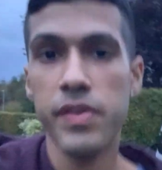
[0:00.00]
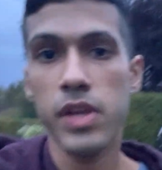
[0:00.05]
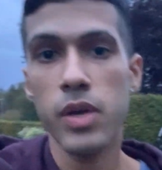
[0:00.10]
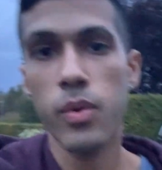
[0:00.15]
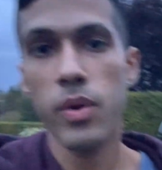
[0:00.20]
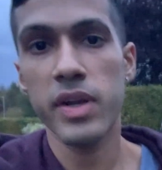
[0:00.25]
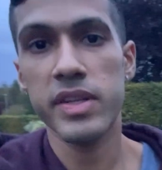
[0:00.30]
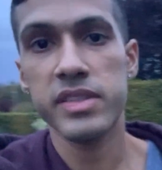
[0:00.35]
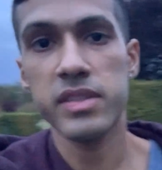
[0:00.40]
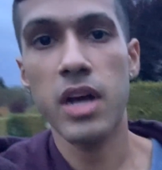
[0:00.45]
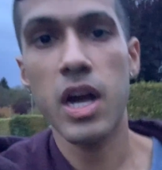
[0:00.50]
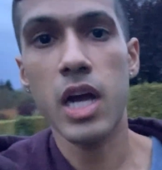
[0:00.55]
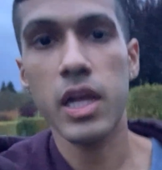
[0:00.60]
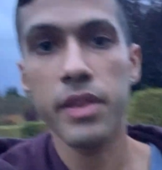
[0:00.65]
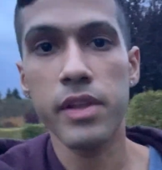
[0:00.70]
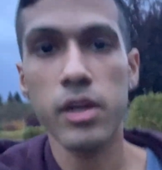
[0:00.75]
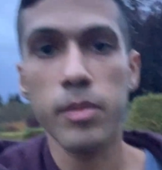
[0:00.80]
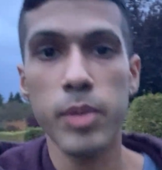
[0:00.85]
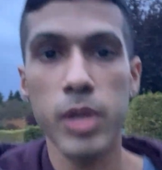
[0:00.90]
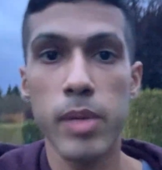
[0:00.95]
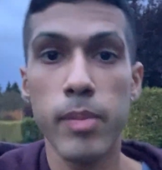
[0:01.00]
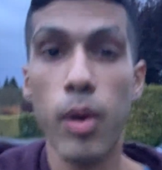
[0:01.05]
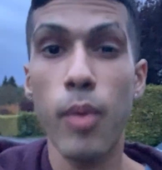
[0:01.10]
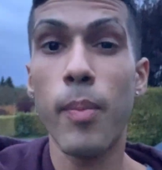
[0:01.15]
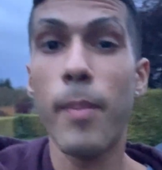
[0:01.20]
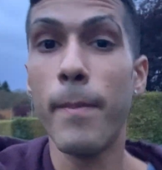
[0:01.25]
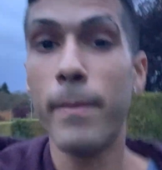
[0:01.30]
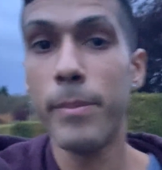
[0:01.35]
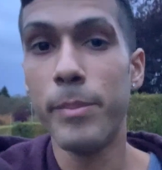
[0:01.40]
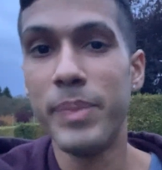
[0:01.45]
video I want to talk a little bit
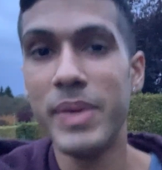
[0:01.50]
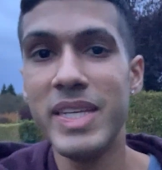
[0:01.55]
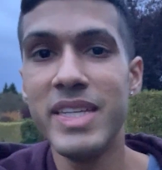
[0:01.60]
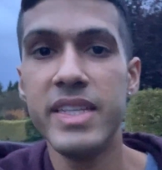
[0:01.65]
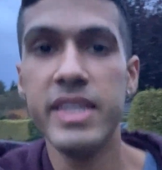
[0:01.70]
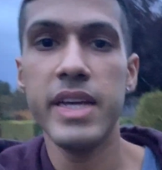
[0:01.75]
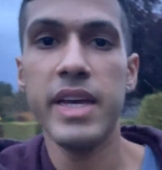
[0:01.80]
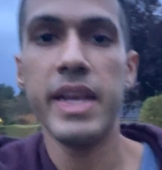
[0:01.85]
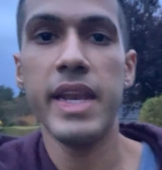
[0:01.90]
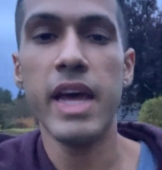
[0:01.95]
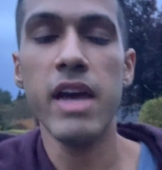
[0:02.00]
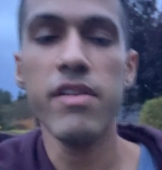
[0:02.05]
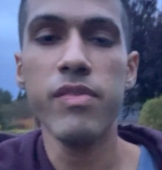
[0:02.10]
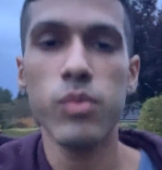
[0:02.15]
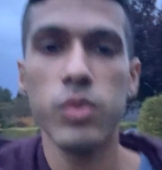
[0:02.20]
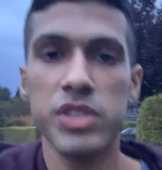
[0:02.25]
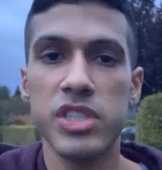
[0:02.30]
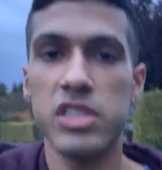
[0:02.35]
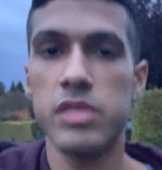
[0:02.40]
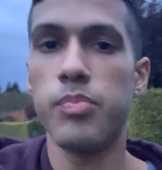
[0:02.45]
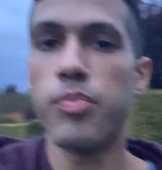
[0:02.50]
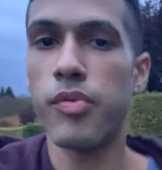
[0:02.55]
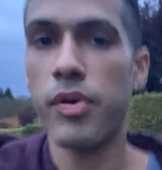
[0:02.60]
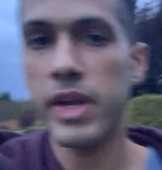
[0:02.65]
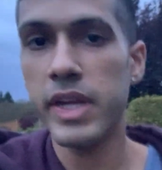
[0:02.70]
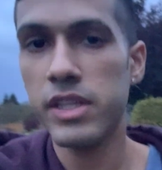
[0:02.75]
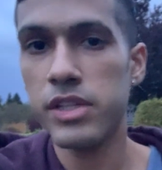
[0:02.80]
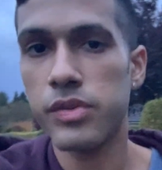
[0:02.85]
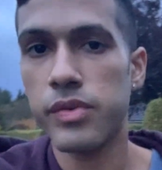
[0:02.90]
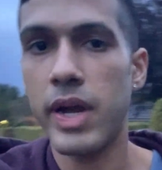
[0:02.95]
about BDNF, which is
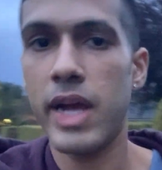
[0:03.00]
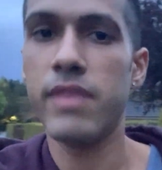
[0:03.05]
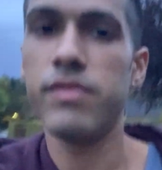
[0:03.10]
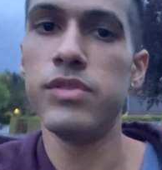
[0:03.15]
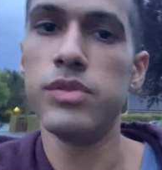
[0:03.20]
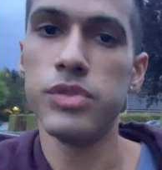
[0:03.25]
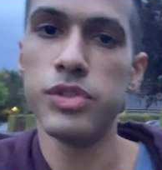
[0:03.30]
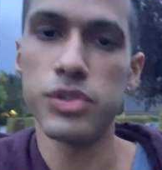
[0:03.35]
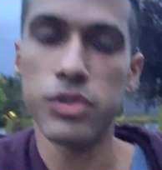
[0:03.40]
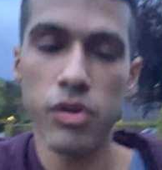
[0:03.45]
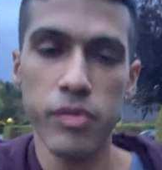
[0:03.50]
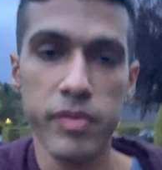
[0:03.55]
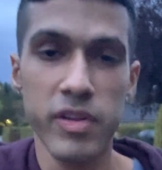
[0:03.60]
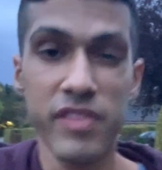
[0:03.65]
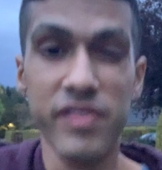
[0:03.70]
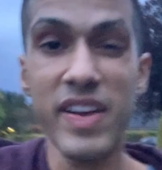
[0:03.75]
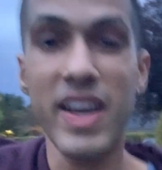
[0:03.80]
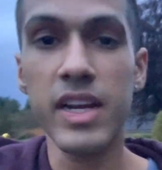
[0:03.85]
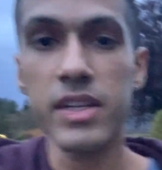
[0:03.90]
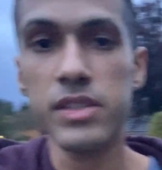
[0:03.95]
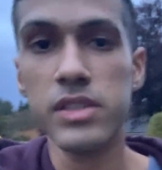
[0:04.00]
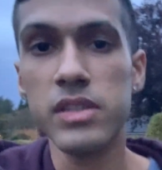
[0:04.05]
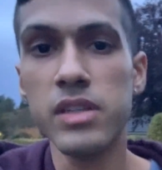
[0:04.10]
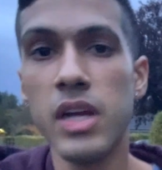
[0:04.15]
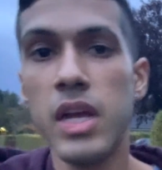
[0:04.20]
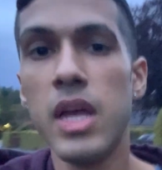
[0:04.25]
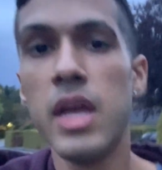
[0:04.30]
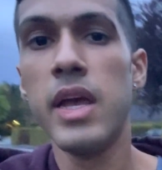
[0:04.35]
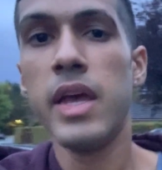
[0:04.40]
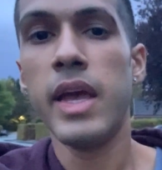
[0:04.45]
brain-derived neurotrophic factor.
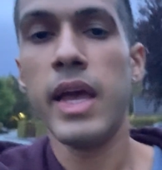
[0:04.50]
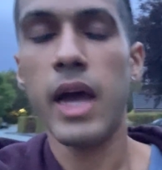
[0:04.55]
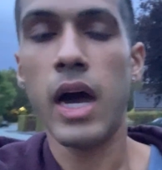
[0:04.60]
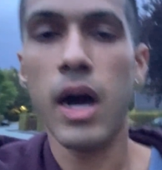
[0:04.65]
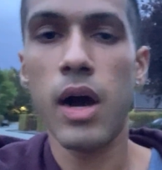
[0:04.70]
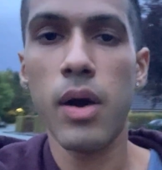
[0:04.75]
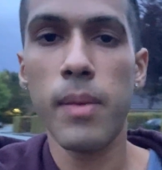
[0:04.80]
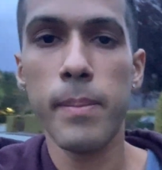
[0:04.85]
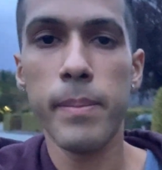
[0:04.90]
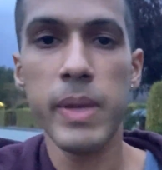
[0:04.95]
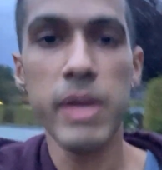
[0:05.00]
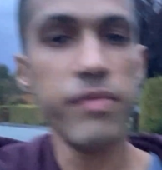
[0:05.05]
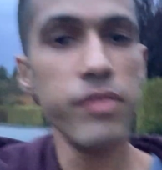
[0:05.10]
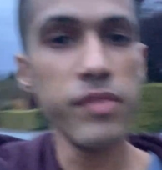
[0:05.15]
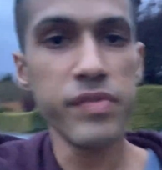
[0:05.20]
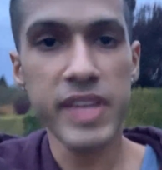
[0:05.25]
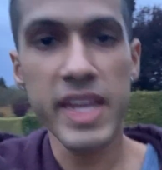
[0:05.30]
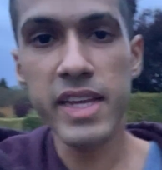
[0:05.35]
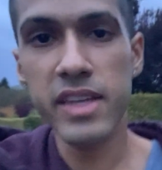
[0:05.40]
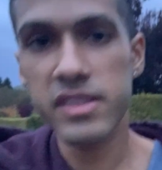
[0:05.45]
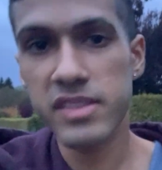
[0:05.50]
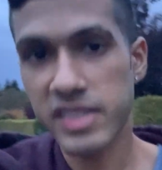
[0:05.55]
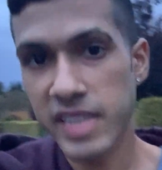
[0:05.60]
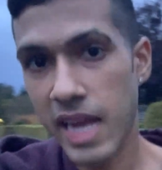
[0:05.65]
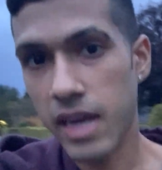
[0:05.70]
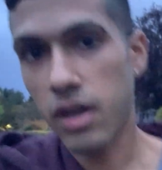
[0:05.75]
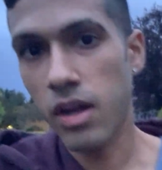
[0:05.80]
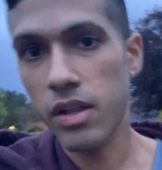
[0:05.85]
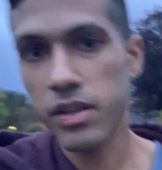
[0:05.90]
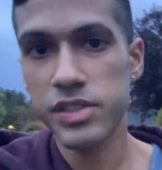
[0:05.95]
If you've taken
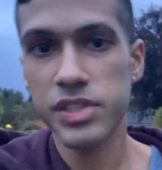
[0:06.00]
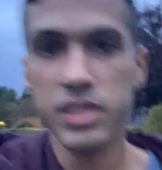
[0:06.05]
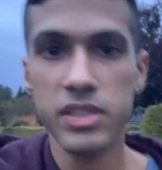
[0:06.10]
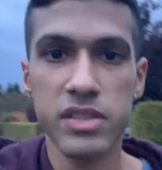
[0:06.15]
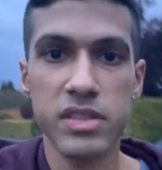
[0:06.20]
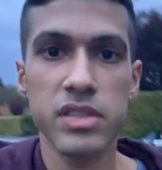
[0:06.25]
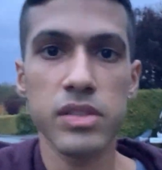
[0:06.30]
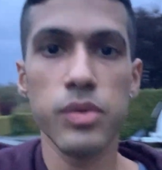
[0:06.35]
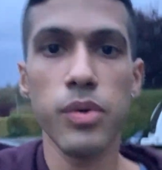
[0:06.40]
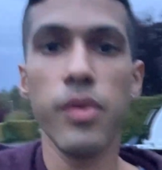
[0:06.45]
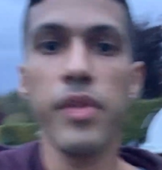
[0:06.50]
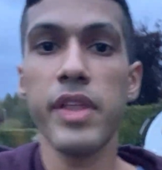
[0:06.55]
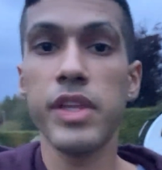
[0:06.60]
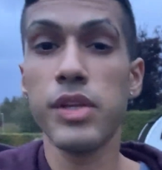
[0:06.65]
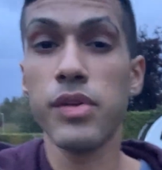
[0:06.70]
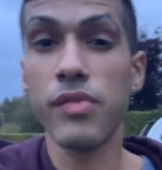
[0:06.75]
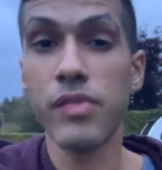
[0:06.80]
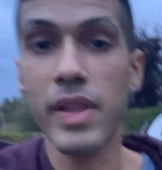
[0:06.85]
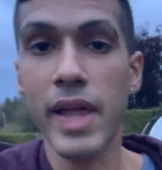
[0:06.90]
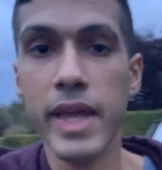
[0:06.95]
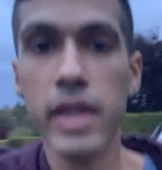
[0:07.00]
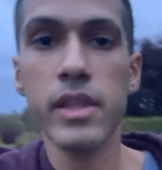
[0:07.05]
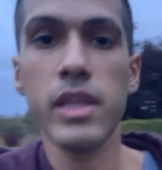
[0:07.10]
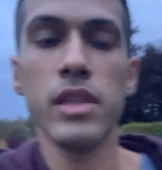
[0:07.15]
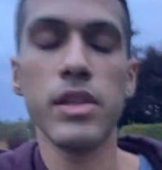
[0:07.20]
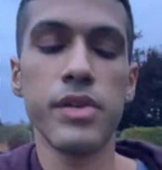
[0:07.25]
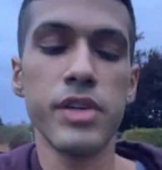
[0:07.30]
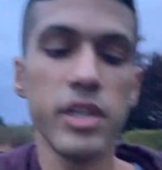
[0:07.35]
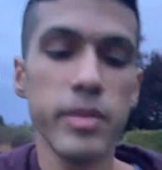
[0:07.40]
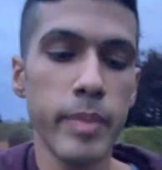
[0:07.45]
psychology in school, then you've
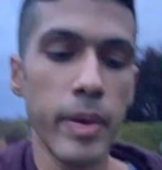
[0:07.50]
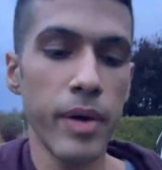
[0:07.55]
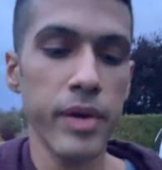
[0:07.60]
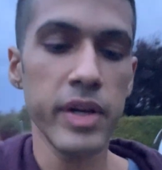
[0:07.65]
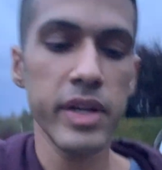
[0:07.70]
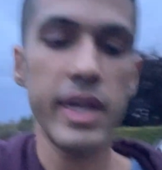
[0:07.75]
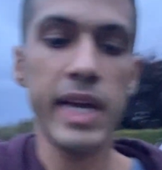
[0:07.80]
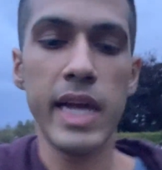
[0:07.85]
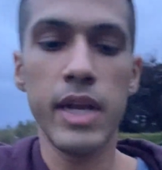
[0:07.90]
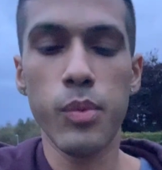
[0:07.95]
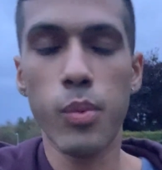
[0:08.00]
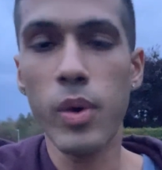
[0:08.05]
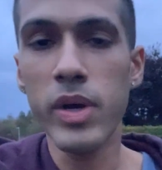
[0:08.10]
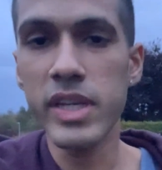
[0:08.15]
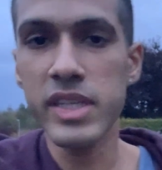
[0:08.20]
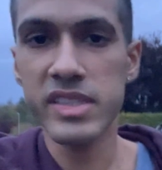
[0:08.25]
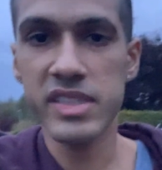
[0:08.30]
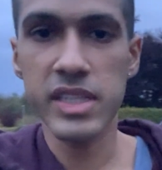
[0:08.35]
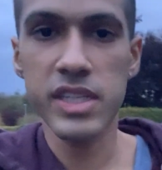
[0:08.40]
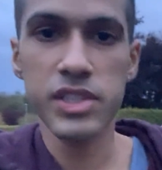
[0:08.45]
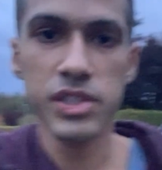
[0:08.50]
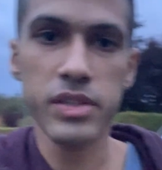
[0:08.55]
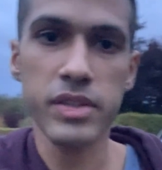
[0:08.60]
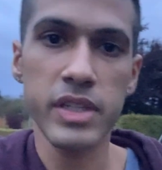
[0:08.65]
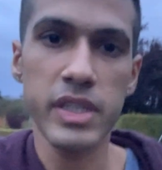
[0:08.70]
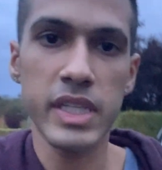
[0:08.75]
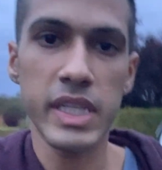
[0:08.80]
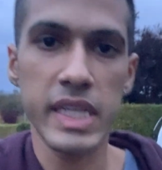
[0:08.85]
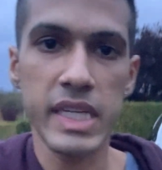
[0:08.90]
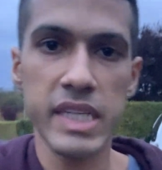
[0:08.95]
likely learned about it, and what essentially it